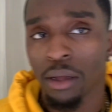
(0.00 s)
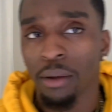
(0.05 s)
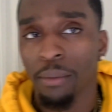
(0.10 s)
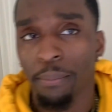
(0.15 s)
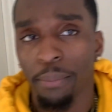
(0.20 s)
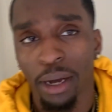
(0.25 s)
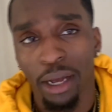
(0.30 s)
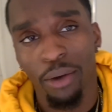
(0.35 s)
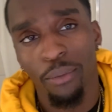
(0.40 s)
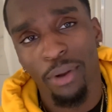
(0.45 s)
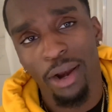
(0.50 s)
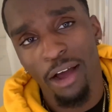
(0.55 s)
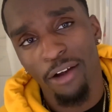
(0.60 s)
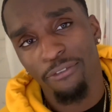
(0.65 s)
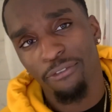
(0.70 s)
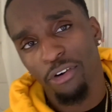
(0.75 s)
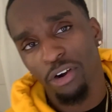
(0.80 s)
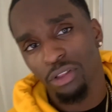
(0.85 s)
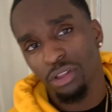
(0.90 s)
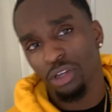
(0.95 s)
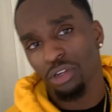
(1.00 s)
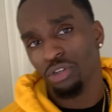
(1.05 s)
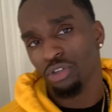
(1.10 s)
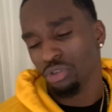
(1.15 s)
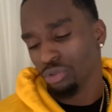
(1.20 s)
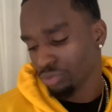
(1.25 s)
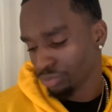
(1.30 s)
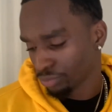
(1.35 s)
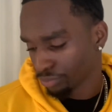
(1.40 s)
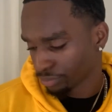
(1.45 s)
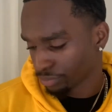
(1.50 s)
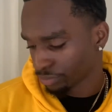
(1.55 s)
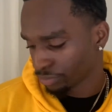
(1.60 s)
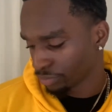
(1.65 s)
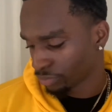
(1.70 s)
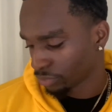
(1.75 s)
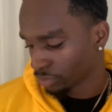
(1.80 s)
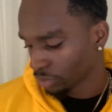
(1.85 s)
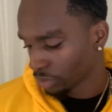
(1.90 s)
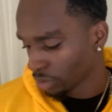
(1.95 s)
But without further ado,
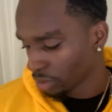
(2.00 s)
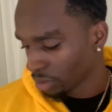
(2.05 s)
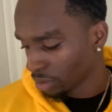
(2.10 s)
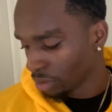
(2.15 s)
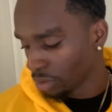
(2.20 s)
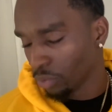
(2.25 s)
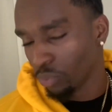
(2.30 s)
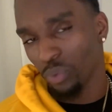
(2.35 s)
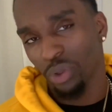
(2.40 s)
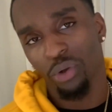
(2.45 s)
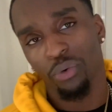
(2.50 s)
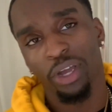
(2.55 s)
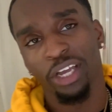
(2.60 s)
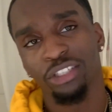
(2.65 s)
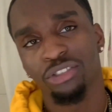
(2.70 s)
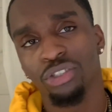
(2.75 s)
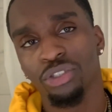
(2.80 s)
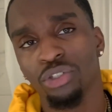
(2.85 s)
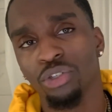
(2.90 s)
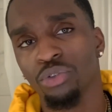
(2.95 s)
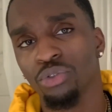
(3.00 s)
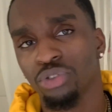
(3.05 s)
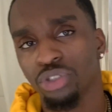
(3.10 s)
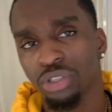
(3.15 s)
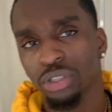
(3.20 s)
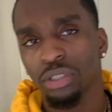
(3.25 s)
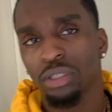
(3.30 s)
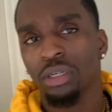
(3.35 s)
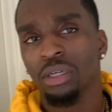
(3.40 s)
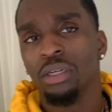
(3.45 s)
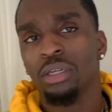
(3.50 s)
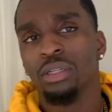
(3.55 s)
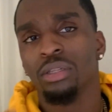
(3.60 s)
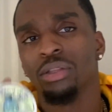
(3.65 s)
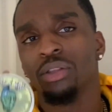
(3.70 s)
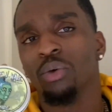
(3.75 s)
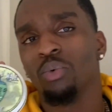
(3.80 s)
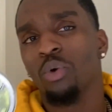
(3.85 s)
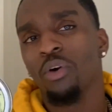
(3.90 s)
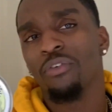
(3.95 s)
we will introduce
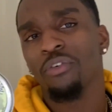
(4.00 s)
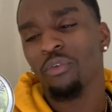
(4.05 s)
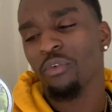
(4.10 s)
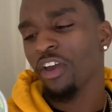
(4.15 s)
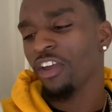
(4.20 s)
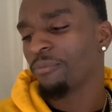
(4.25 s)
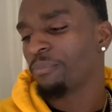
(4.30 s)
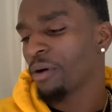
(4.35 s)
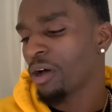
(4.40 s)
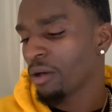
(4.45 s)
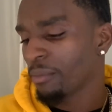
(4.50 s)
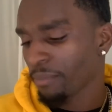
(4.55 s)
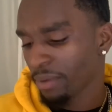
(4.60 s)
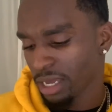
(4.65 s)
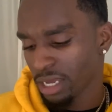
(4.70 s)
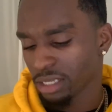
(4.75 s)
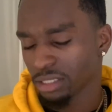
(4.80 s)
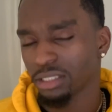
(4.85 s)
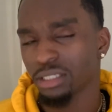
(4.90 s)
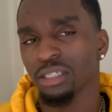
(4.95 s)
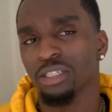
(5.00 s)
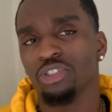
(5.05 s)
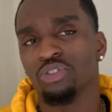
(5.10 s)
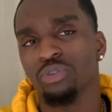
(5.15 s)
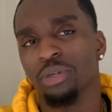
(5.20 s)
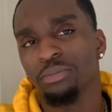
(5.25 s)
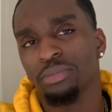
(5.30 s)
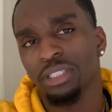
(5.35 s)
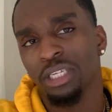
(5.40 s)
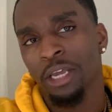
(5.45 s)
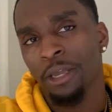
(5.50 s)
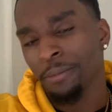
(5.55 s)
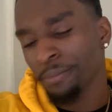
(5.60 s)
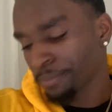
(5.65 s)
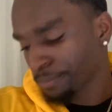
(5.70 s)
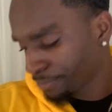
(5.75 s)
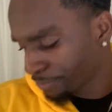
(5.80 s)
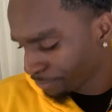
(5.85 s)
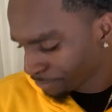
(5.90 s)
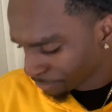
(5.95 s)
the Wolf and Wave Pomade to the swim team.
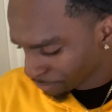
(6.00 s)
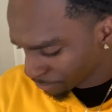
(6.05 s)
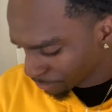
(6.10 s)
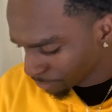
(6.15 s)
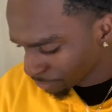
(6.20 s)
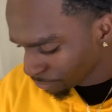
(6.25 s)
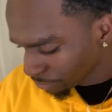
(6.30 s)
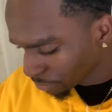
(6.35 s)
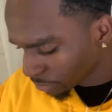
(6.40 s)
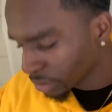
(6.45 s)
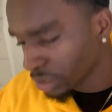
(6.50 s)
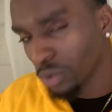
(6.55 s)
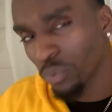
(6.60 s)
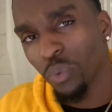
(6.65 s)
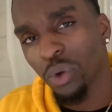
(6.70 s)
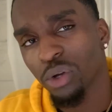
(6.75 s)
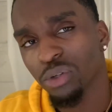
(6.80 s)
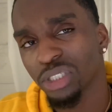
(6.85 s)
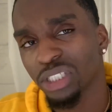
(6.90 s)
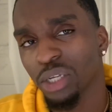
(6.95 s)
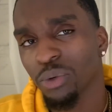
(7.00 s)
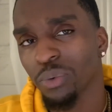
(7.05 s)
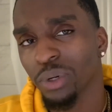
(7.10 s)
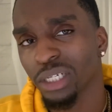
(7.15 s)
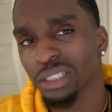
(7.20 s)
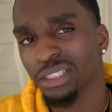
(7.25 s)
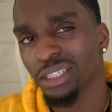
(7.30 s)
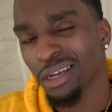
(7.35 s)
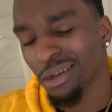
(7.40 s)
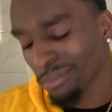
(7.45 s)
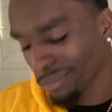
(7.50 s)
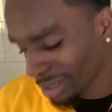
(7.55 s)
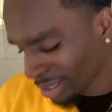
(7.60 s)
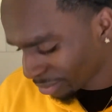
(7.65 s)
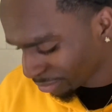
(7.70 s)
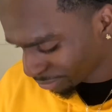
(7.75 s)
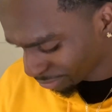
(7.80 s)
We're gonna see what it's talking about.